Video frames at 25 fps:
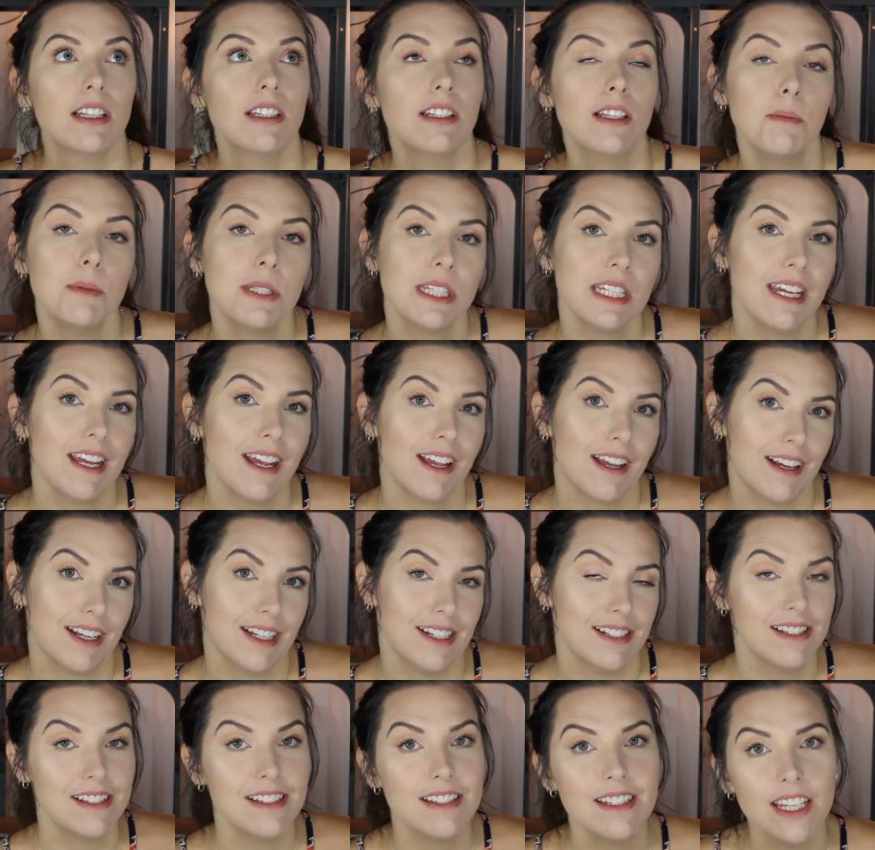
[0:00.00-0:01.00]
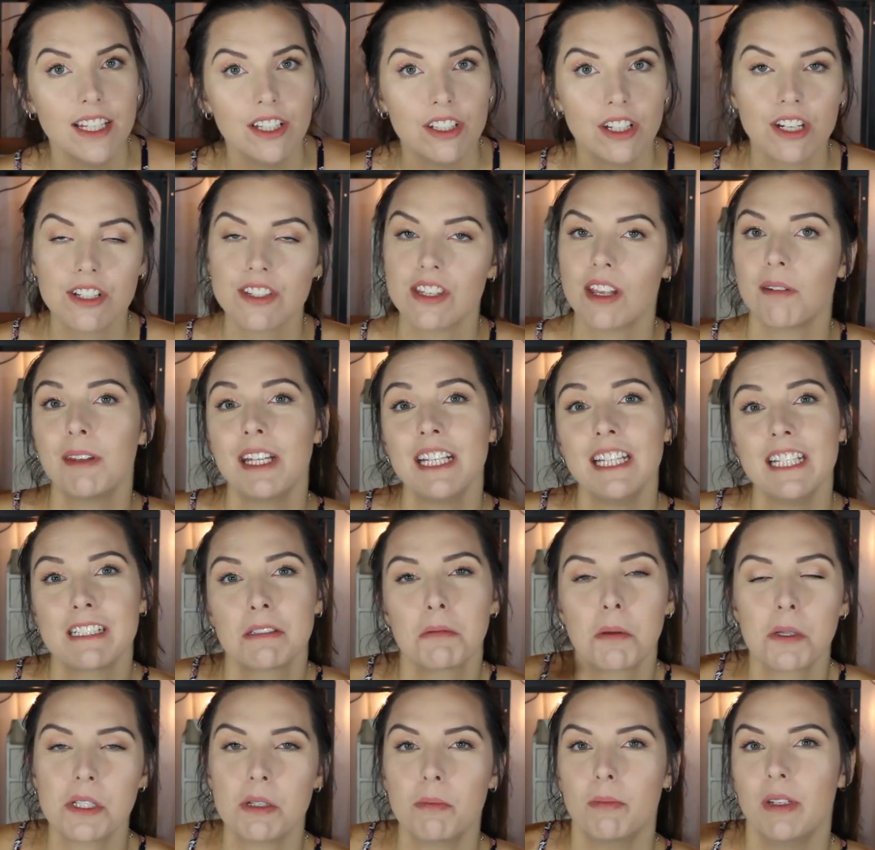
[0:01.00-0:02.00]
a lipstick, a concealer, something
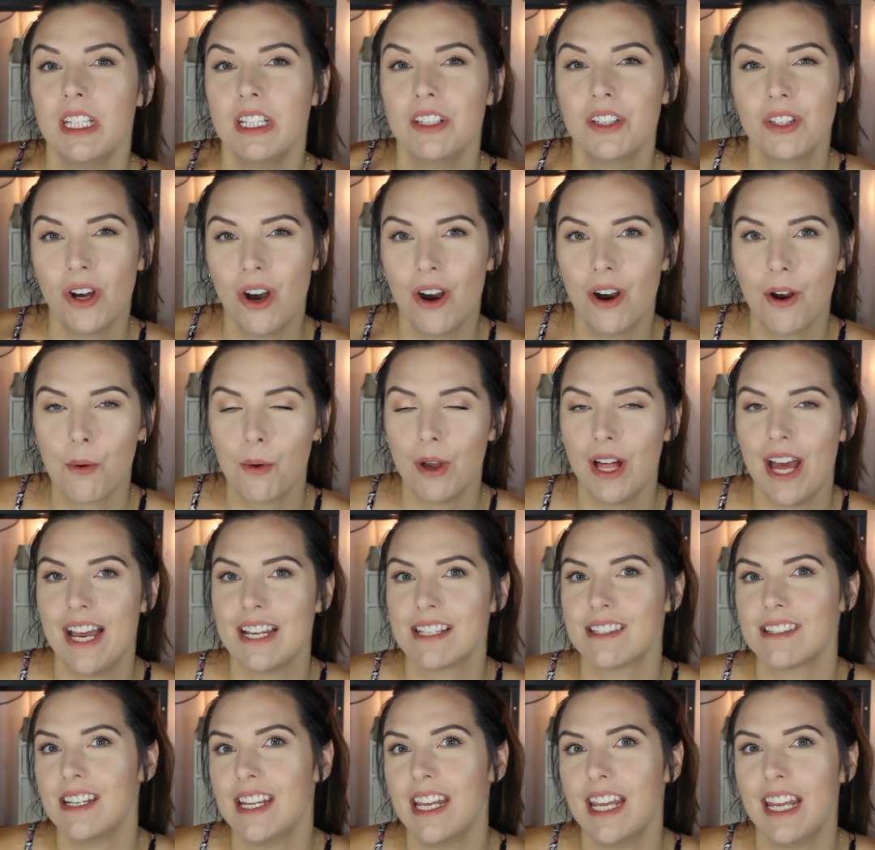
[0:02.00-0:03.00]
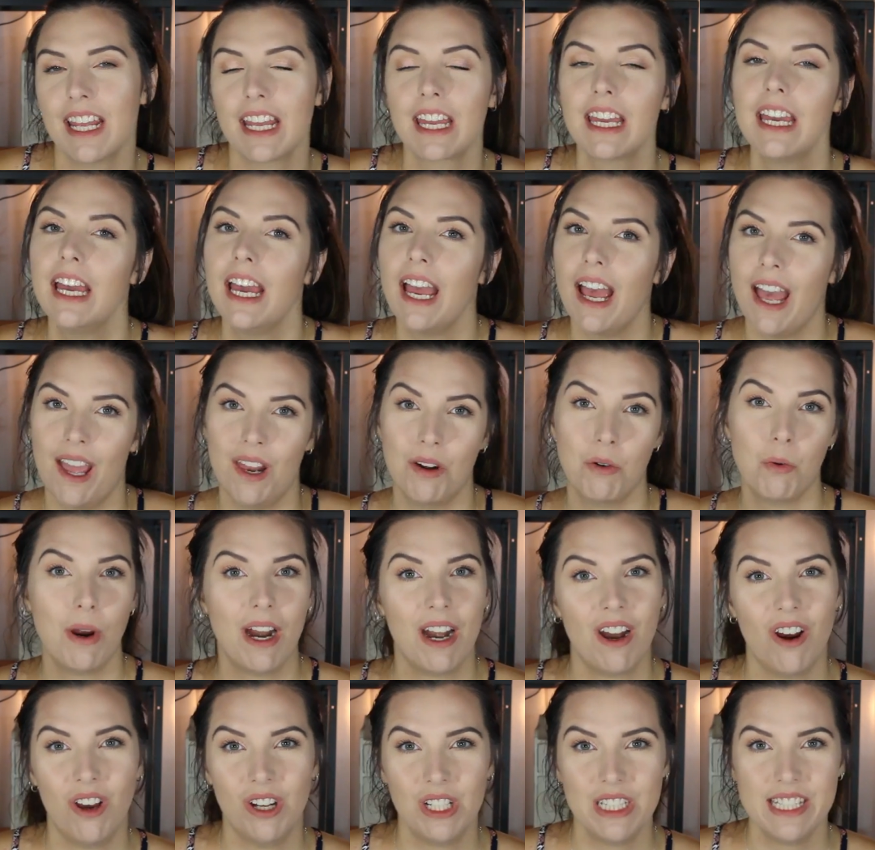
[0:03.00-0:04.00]
that's supposed to be long lasting and
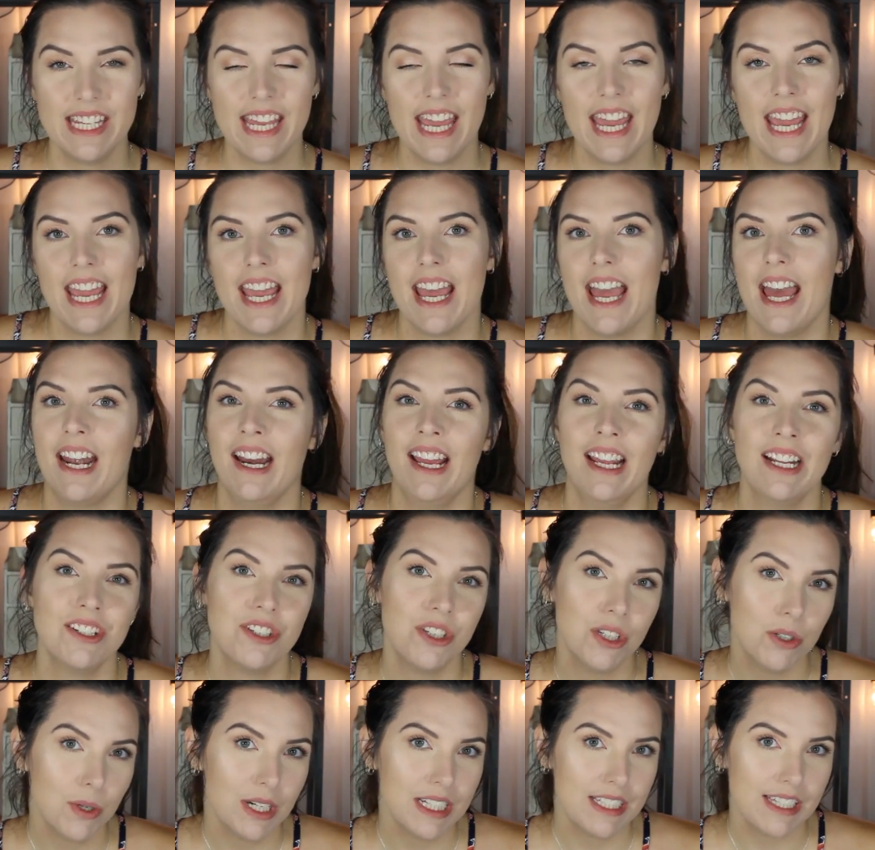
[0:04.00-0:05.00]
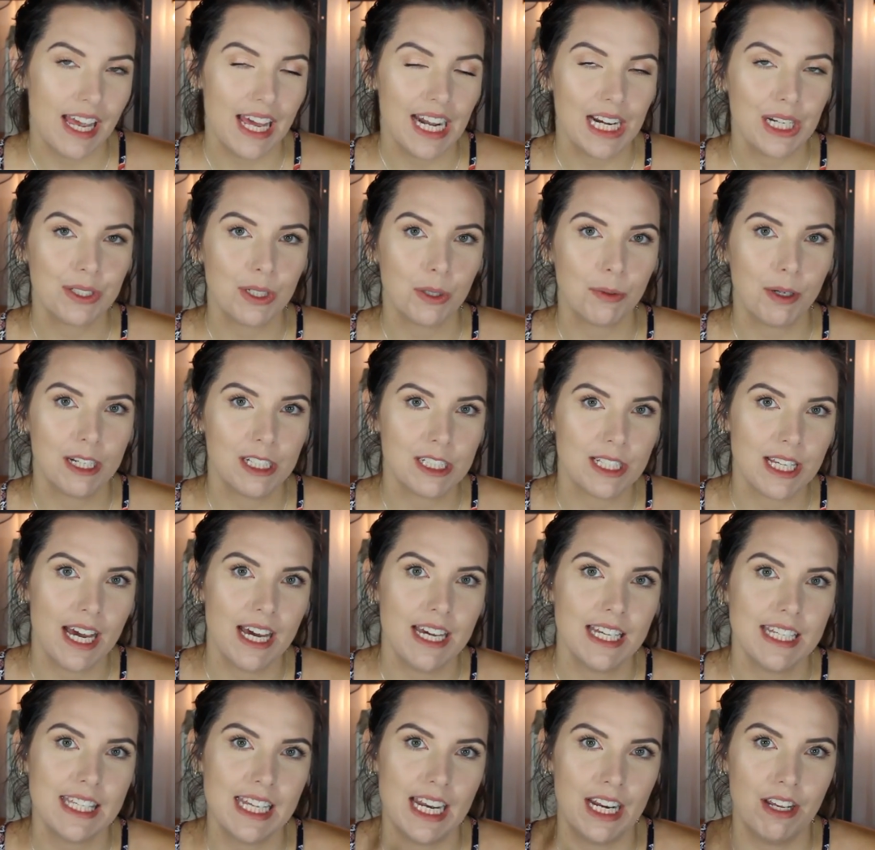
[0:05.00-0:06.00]
wear all day and I do a 10 hour wear
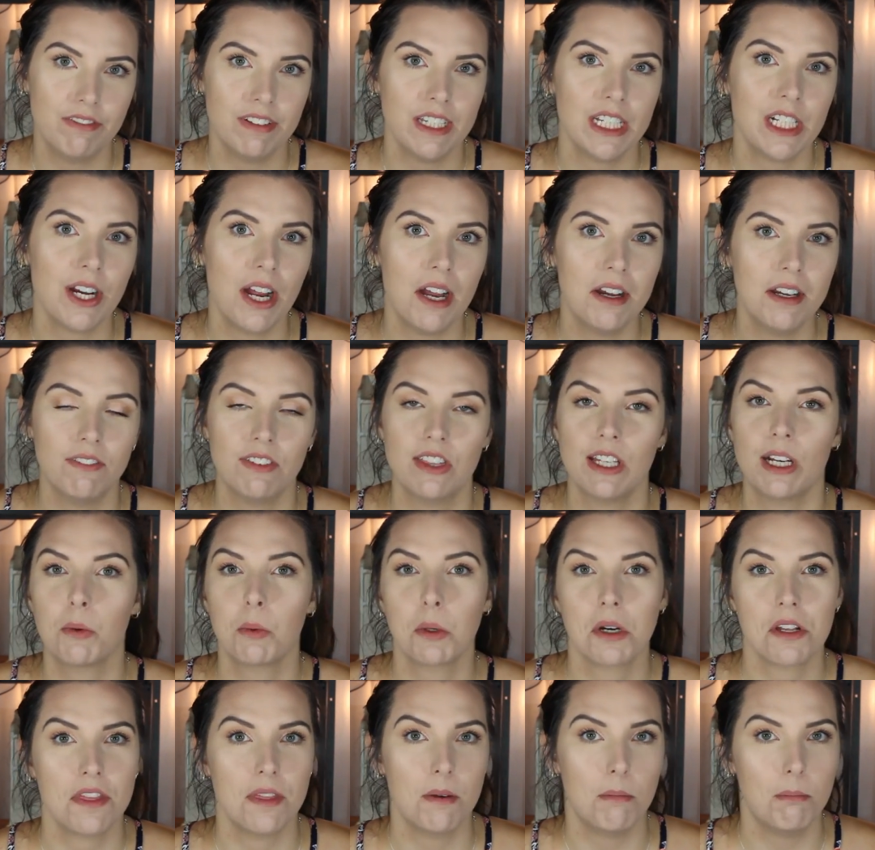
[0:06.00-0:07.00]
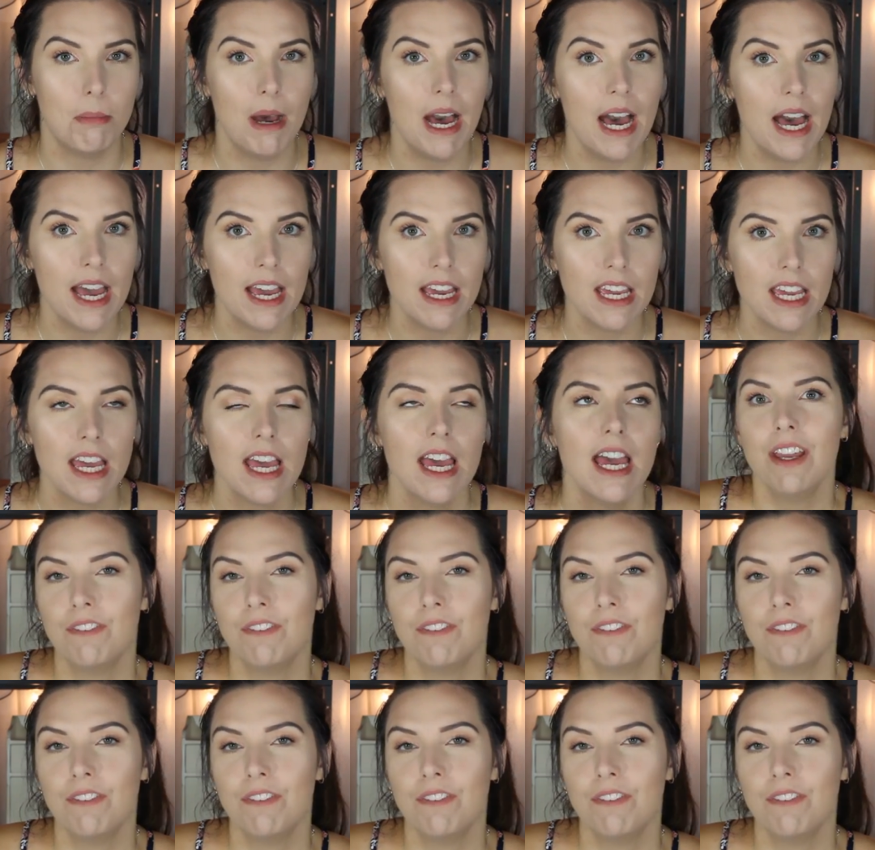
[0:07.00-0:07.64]
test and I figure out if they're worth the buy.